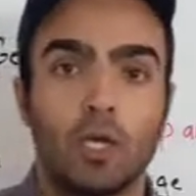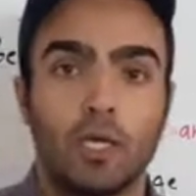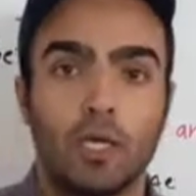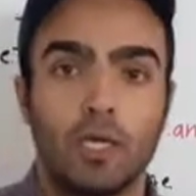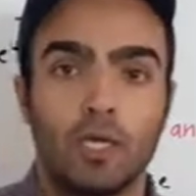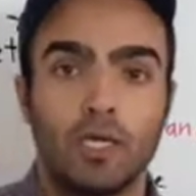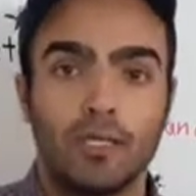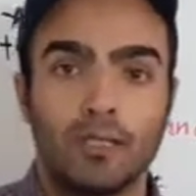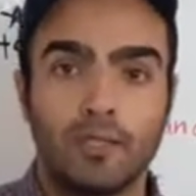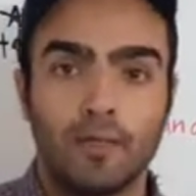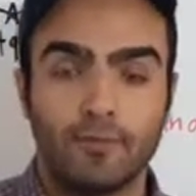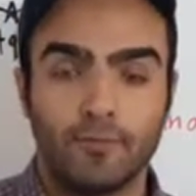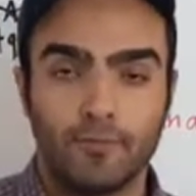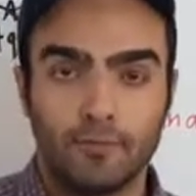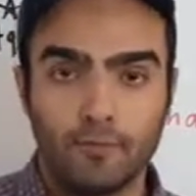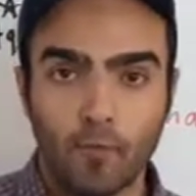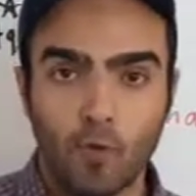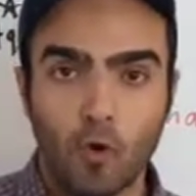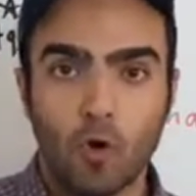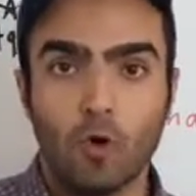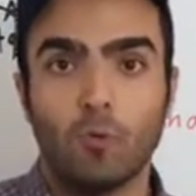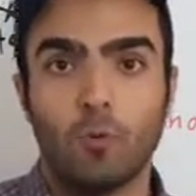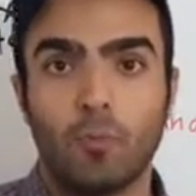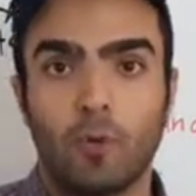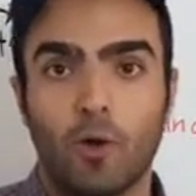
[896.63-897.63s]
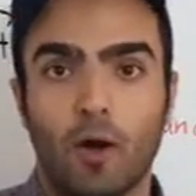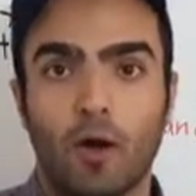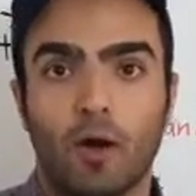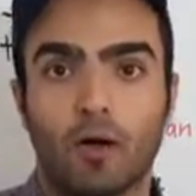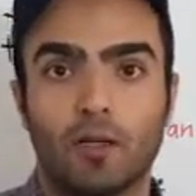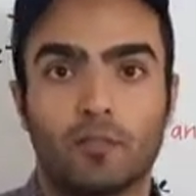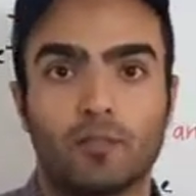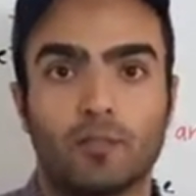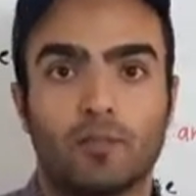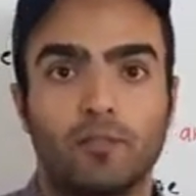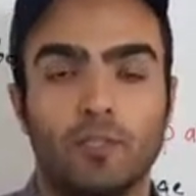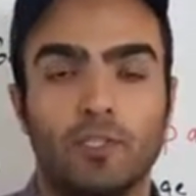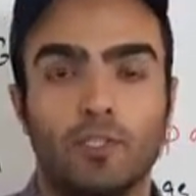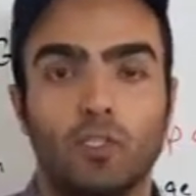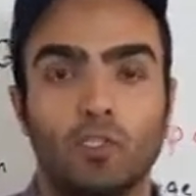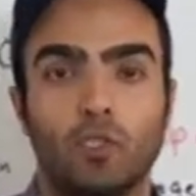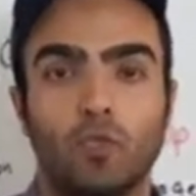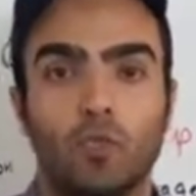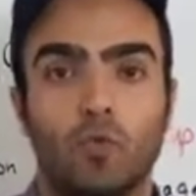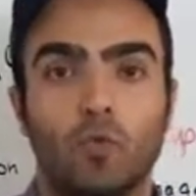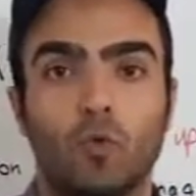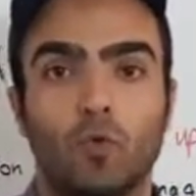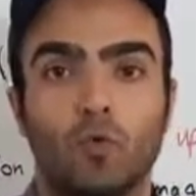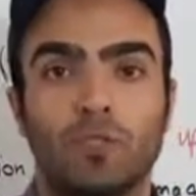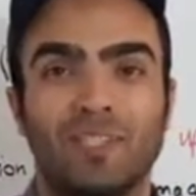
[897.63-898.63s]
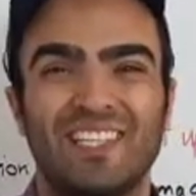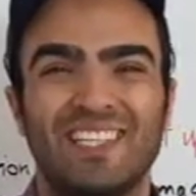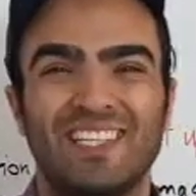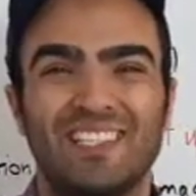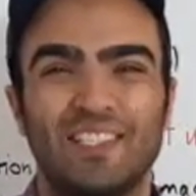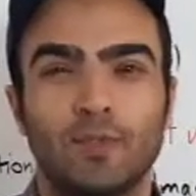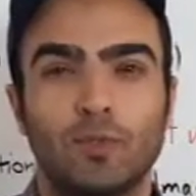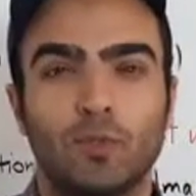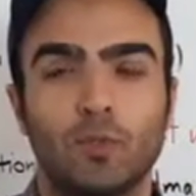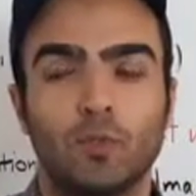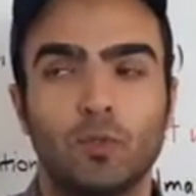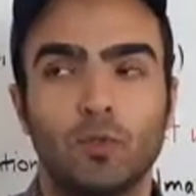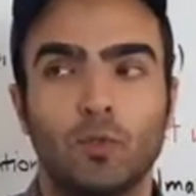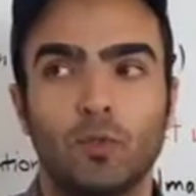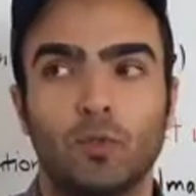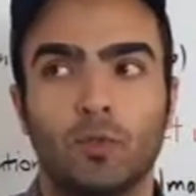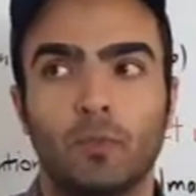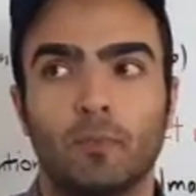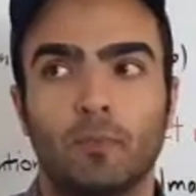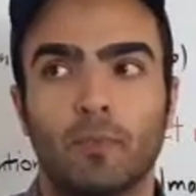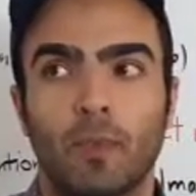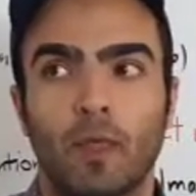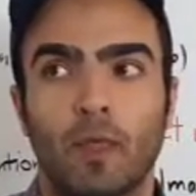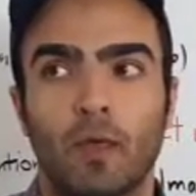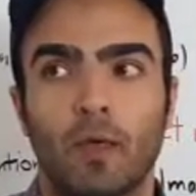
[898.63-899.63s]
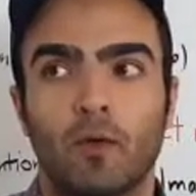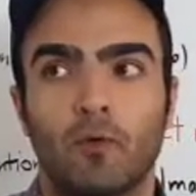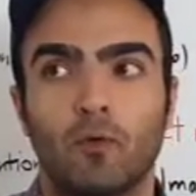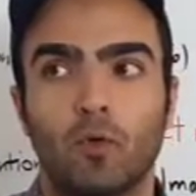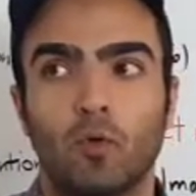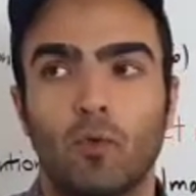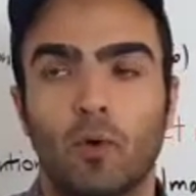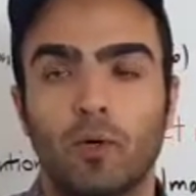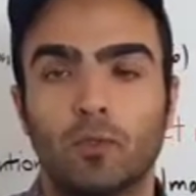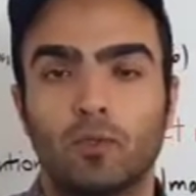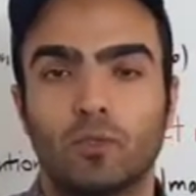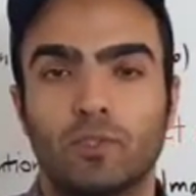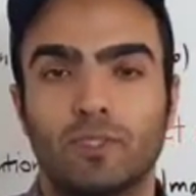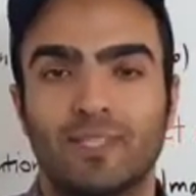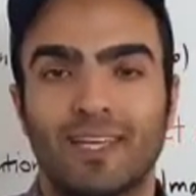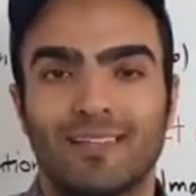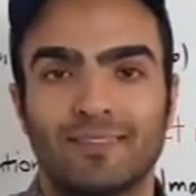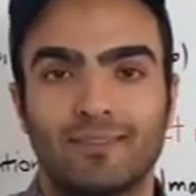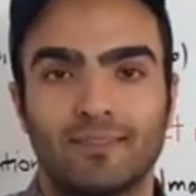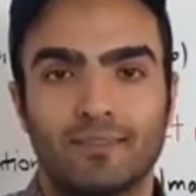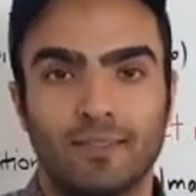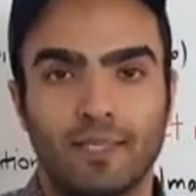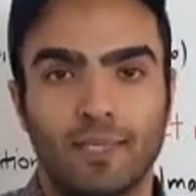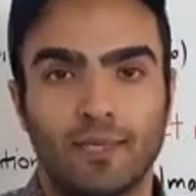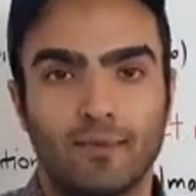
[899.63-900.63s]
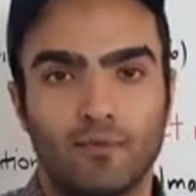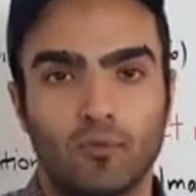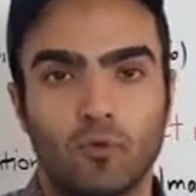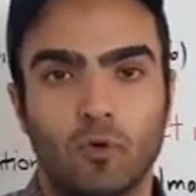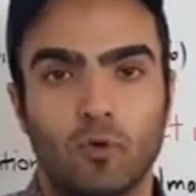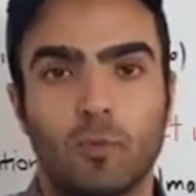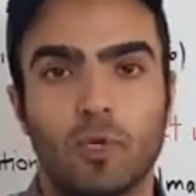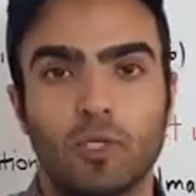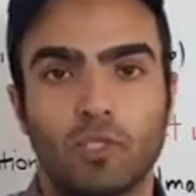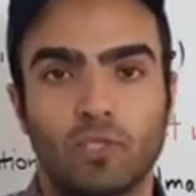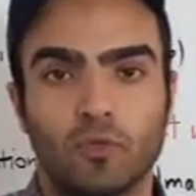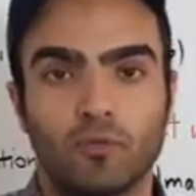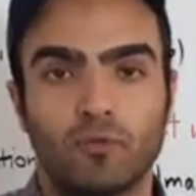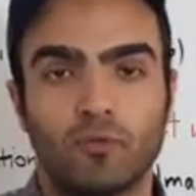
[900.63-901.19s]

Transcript: In the form part, which you want to get information